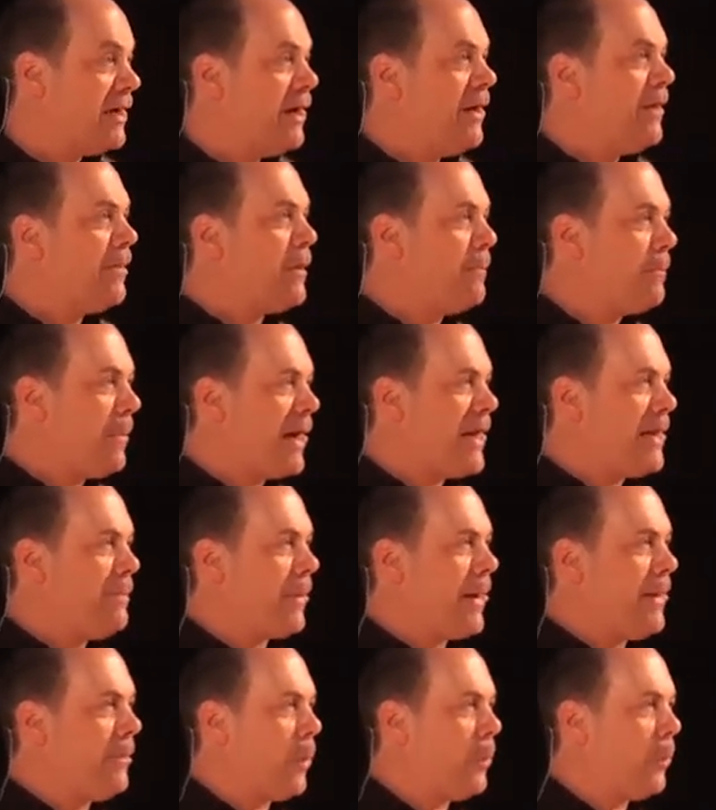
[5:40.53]
That many
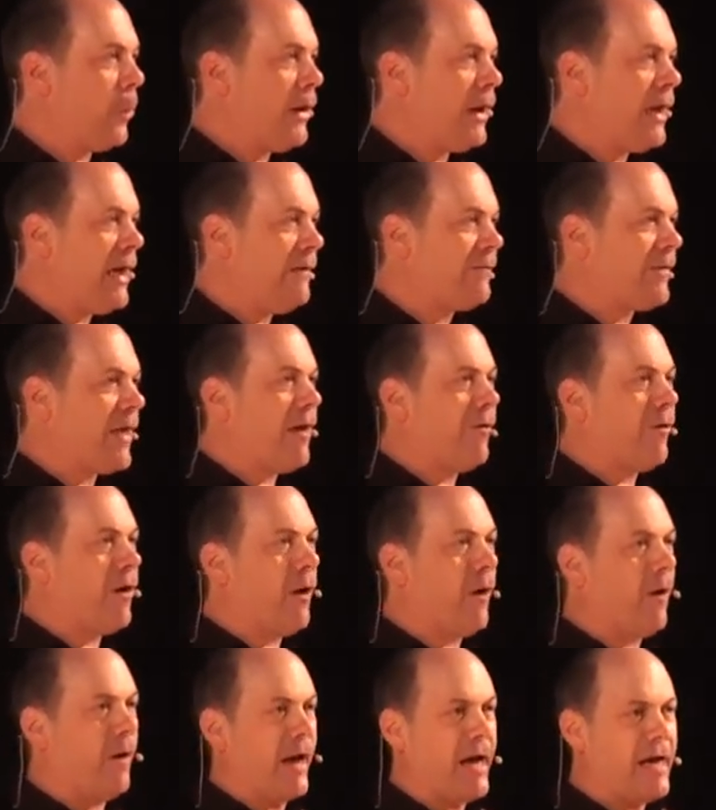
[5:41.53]
people believe there
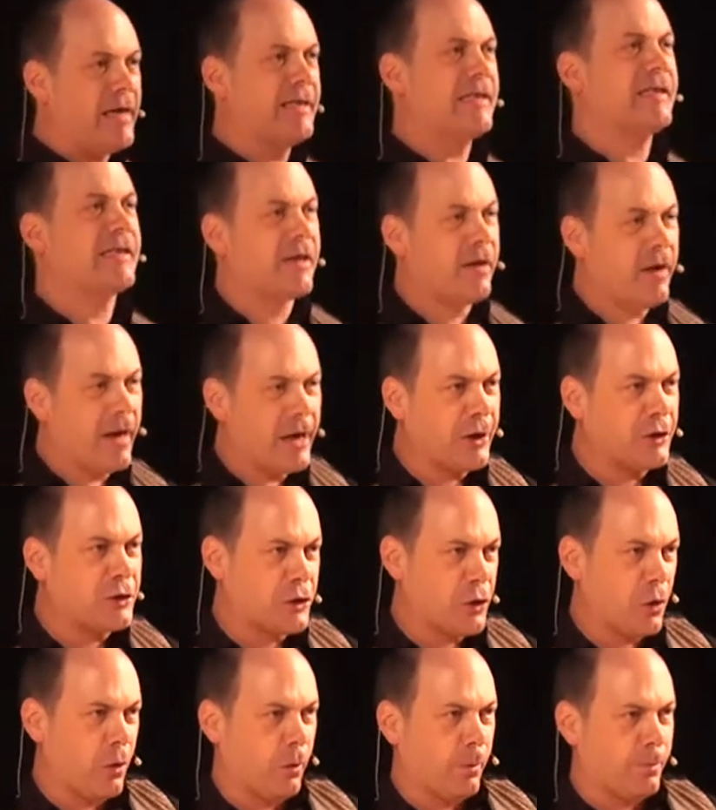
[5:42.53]
are inside
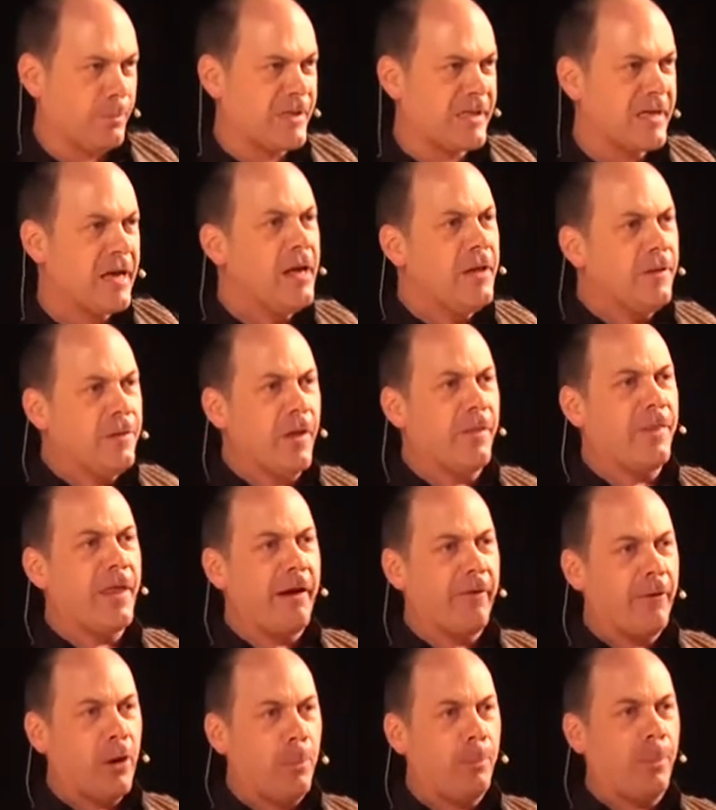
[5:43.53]
jobs, that
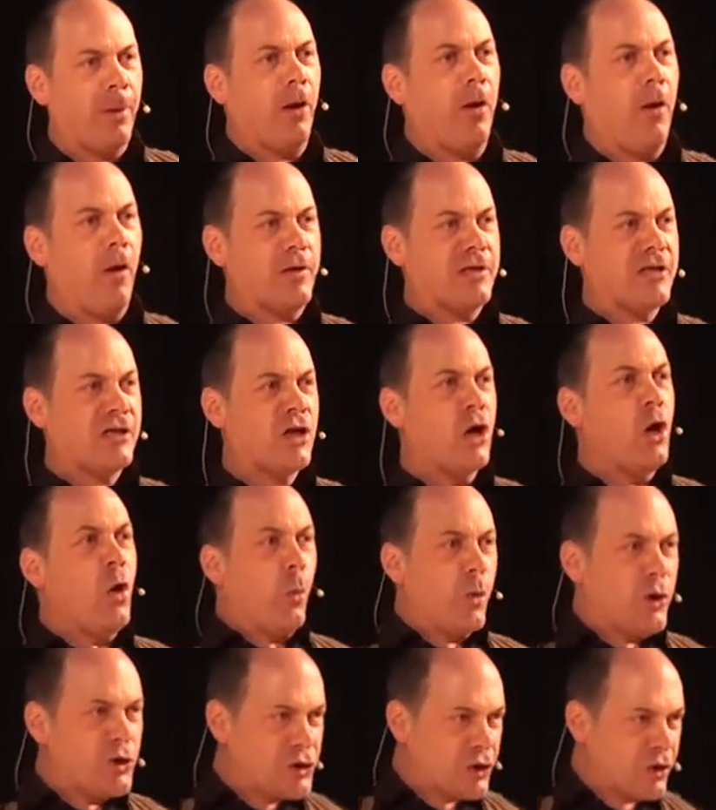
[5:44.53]
there are plots
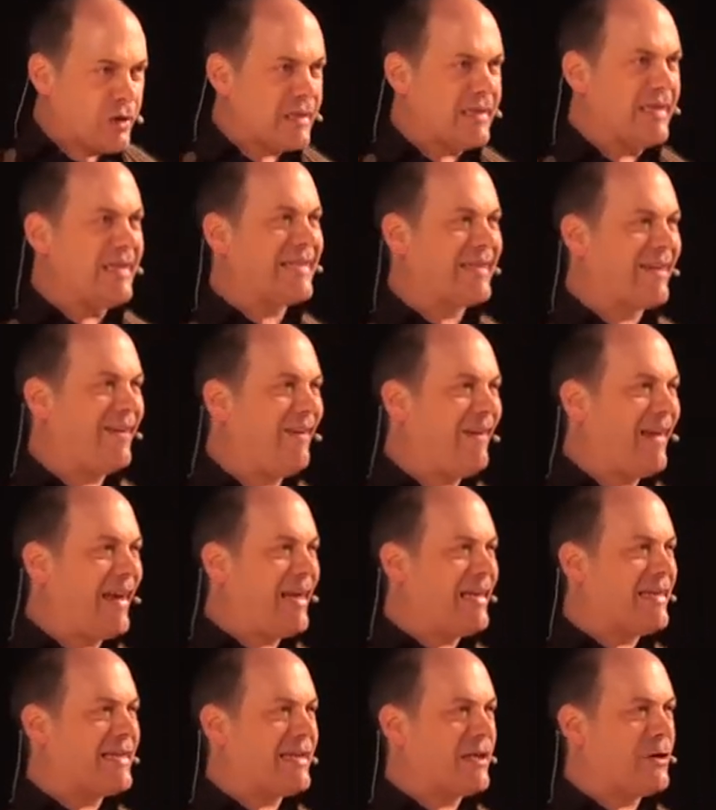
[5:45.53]
which are
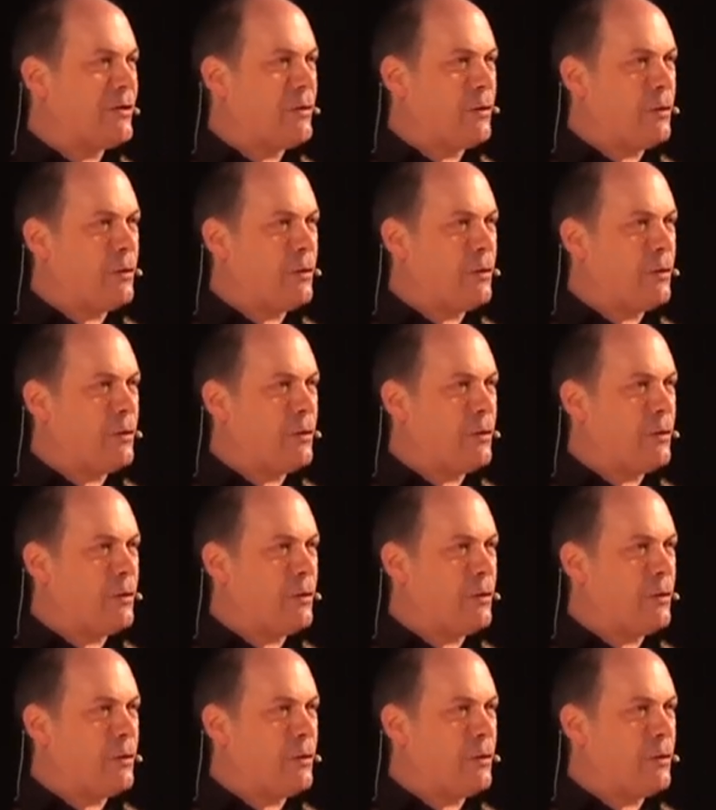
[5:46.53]
designed to